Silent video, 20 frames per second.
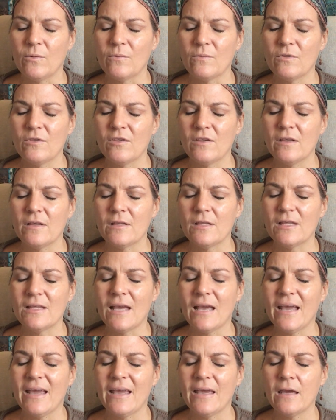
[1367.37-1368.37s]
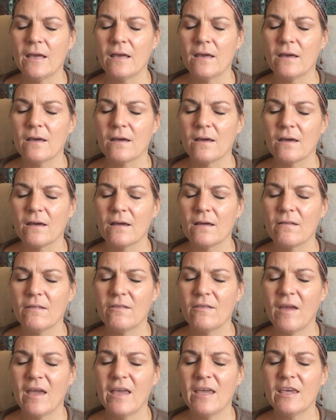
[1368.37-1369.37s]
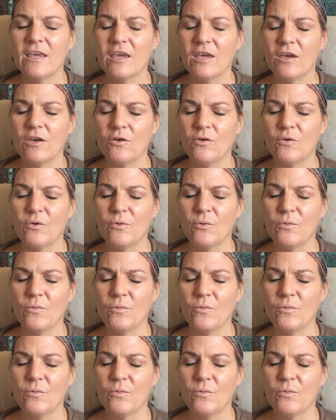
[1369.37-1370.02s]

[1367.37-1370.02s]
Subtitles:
she's saying, thank you.